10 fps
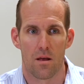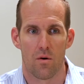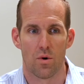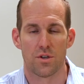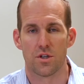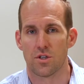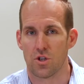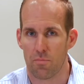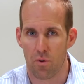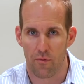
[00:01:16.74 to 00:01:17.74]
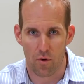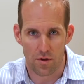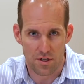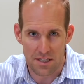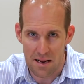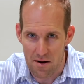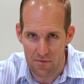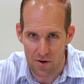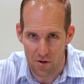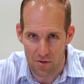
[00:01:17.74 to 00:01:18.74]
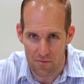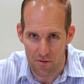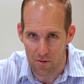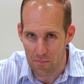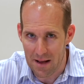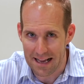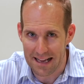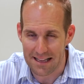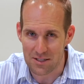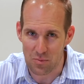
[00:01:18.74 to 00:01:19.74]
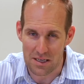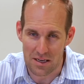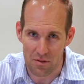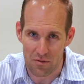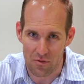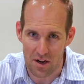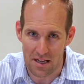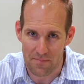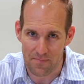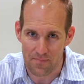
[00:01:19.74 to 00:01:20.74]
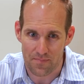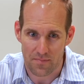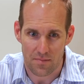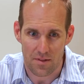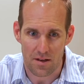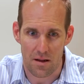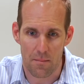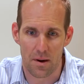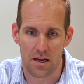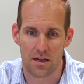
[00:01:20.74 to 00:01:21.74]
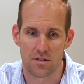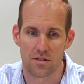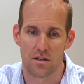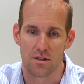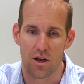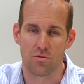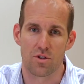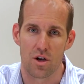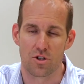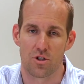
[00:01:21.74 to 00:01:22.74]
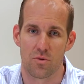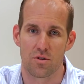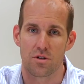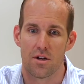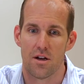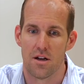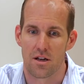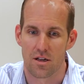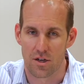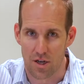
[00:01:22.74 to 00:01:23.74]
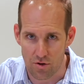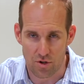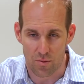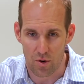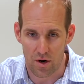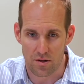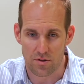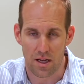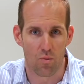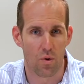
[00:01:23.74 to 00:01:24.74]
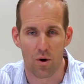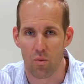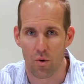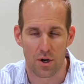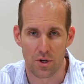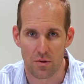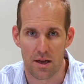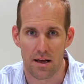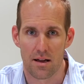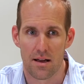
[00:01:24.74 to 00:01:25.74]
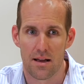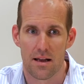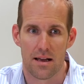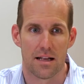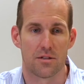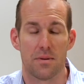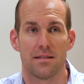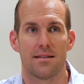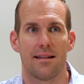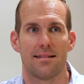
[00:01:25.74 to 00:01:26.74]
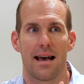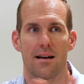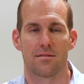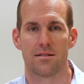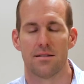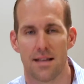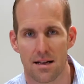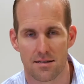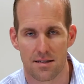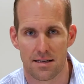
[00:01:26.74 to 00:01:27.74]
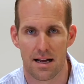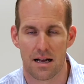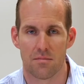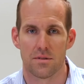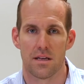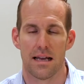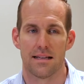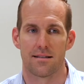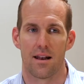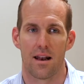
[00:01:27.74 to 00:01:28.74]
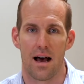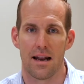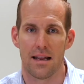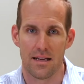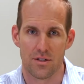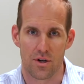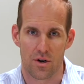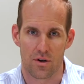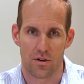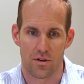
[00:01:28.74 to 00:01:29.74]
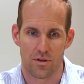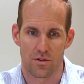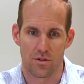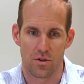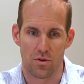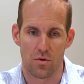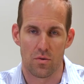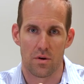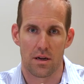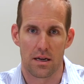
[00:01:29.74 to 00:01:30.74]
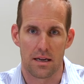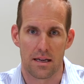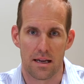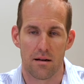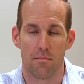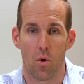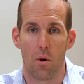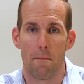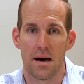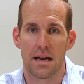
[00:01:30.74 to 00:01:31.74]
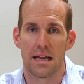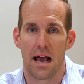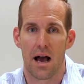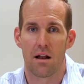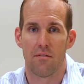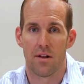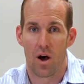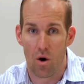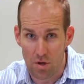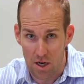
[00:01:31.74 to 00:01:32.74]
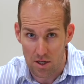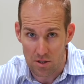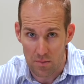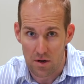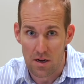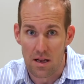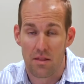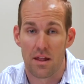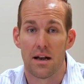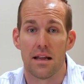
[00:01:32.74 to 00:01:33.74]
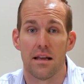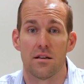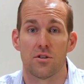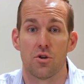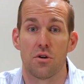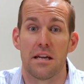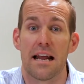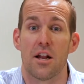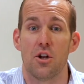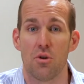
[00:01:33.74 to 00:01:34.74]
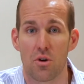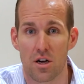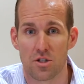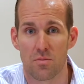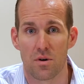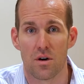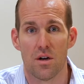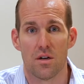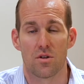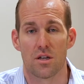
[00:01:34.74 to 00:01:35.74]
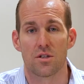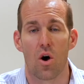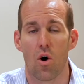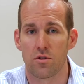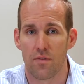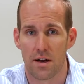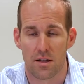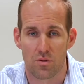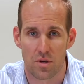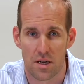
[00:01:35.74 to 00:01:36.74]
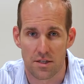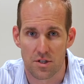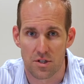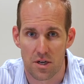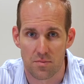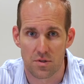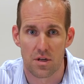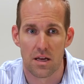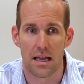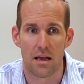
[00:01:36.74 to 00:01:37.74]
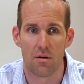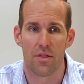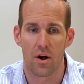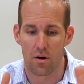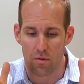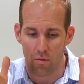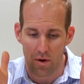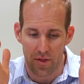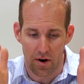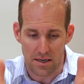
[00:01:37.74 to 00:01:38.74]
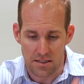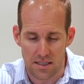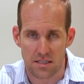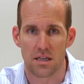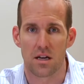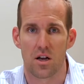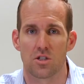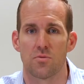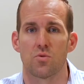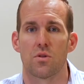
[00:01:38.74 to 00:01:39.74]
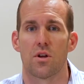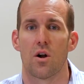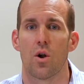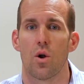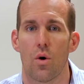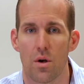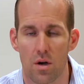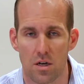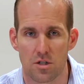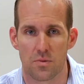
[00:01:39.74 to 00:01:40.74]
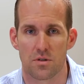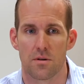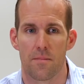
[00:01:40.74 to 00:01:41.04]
We should still put forth the same effort on the back end as we did on the front end, because those customers could go somewhere else and we don't want to do that. It's been said thousands and thousands of times. It's a lot easier to get more money out of an old customer than it is to gain a new customer. So let's cultivate those relationships with our existing customers, with our loyal customers.